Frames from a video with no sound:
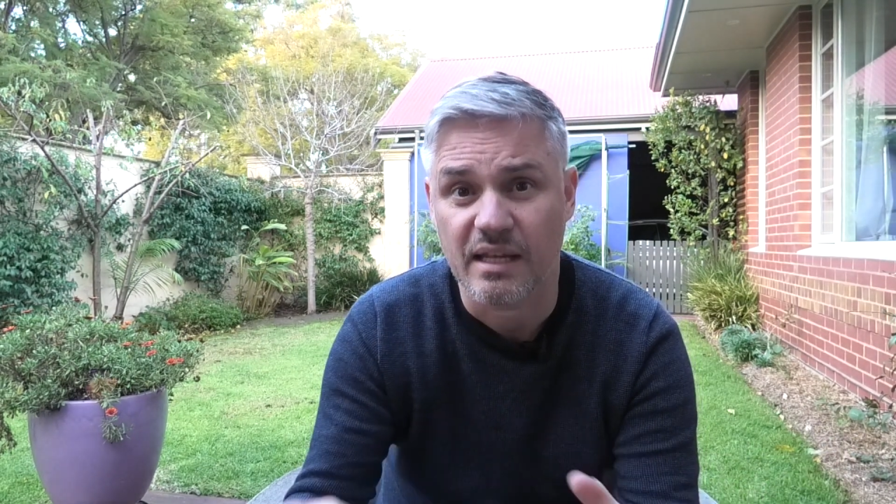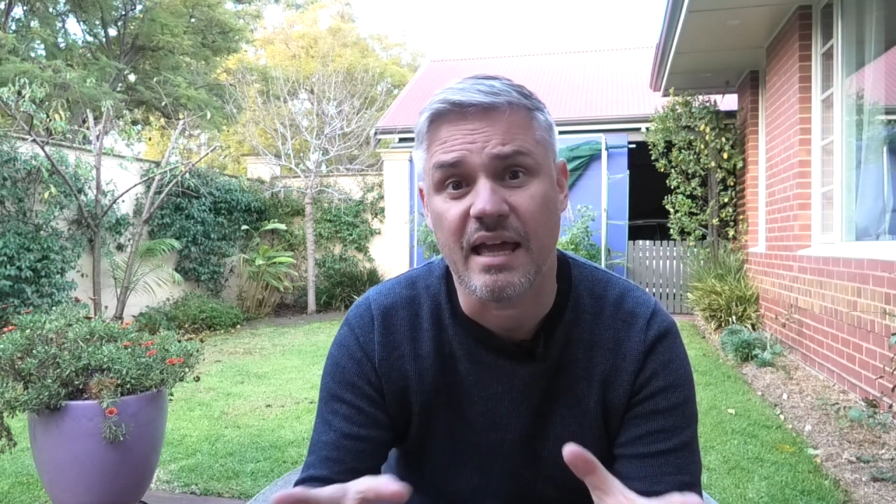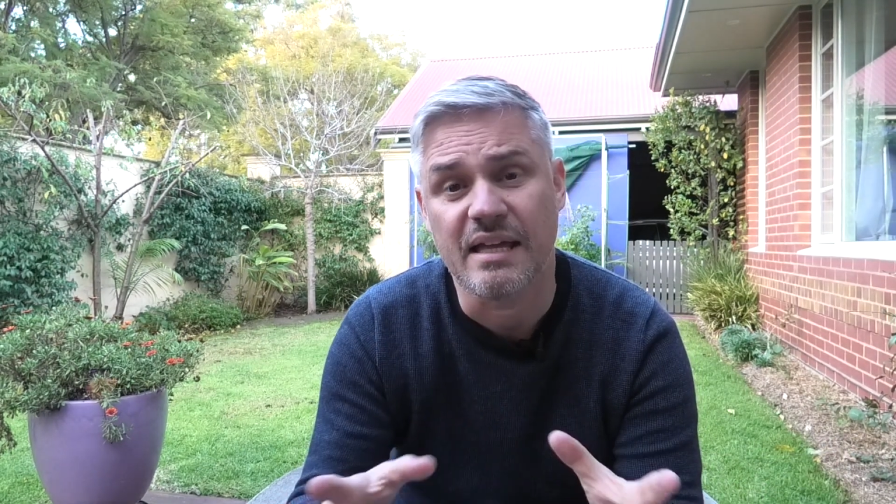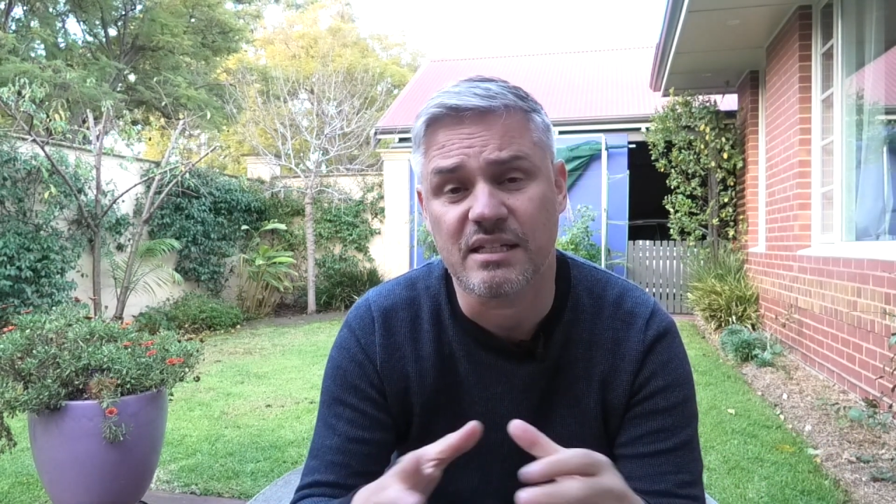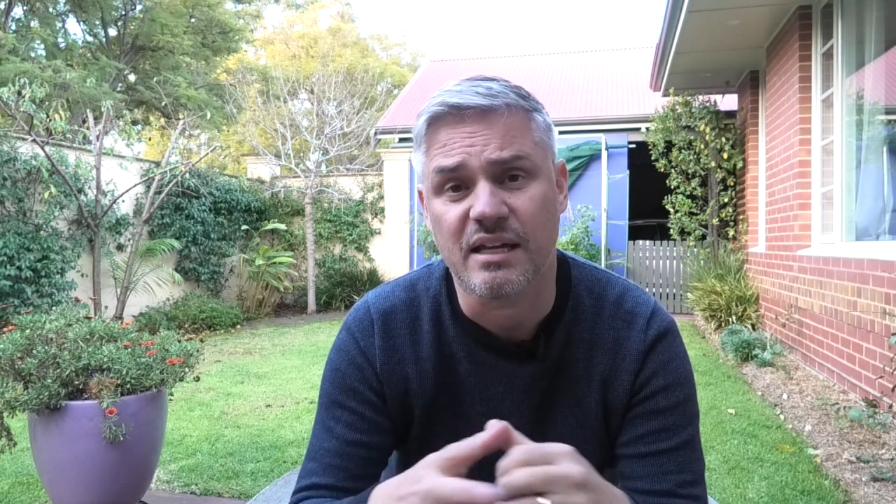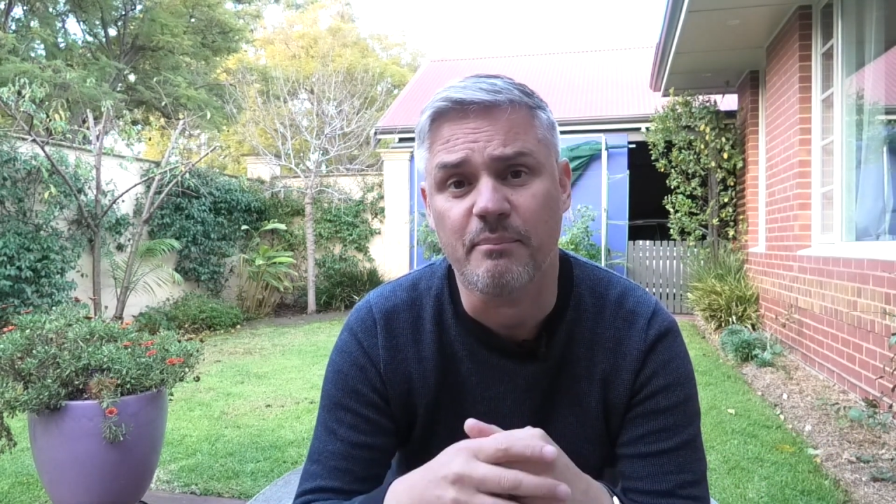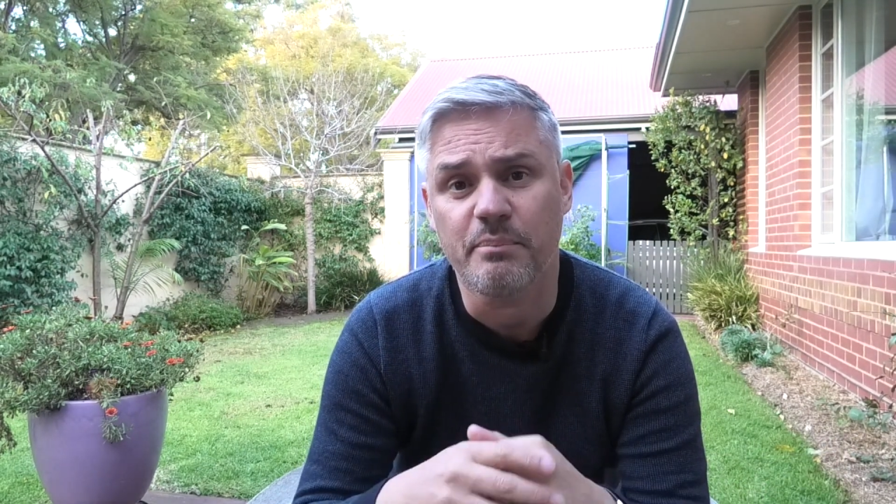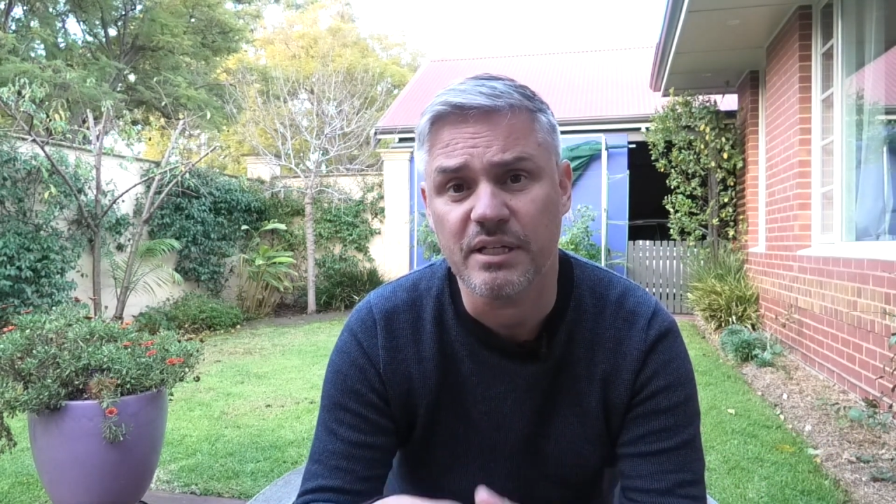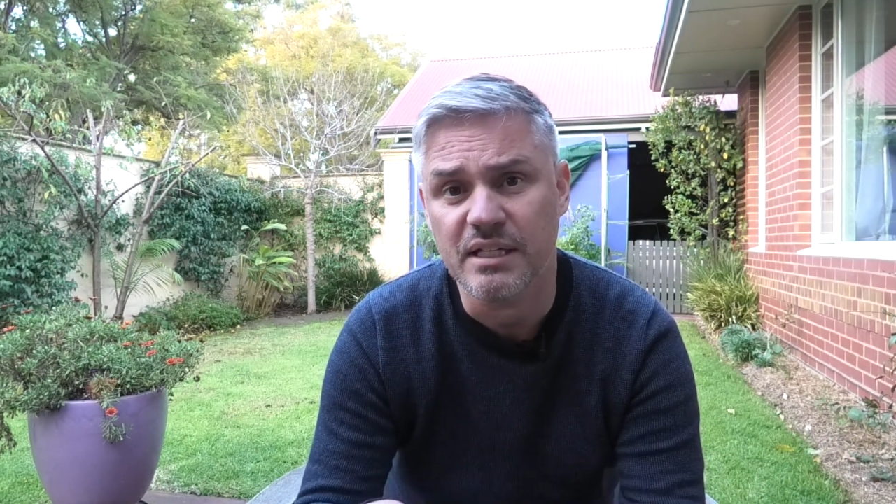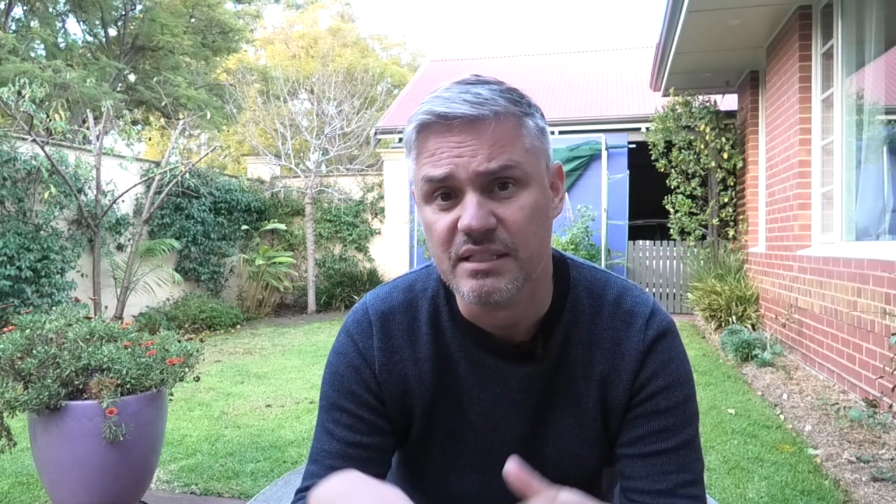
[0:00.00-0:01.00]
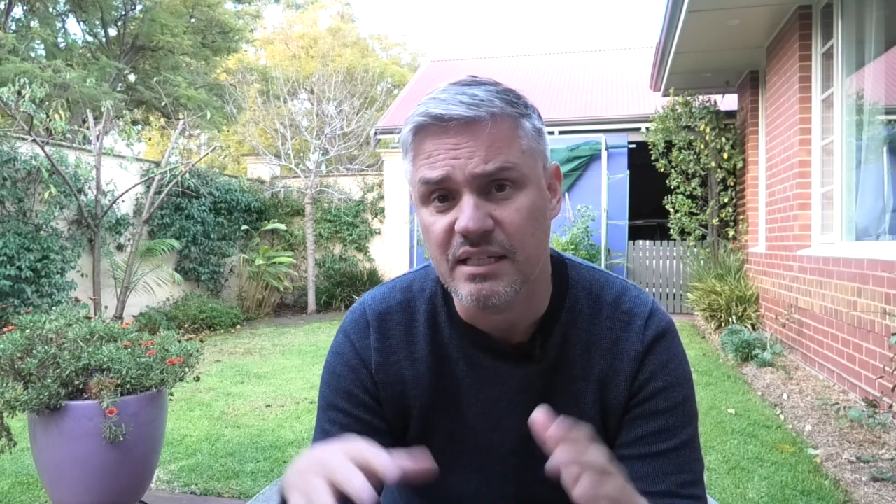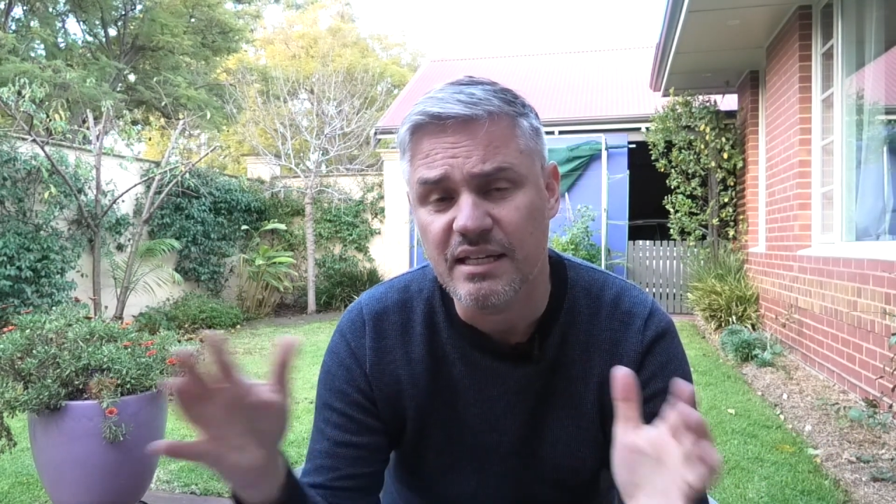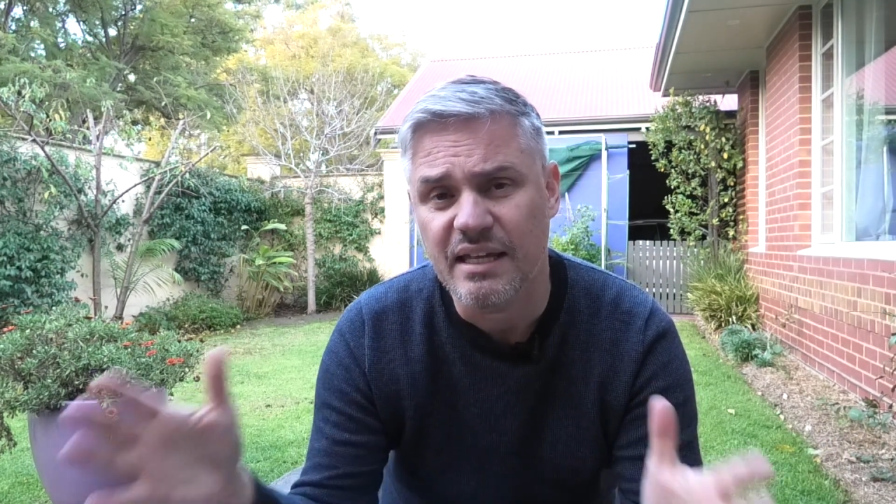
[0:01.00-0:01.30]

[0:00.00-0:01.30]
as companies,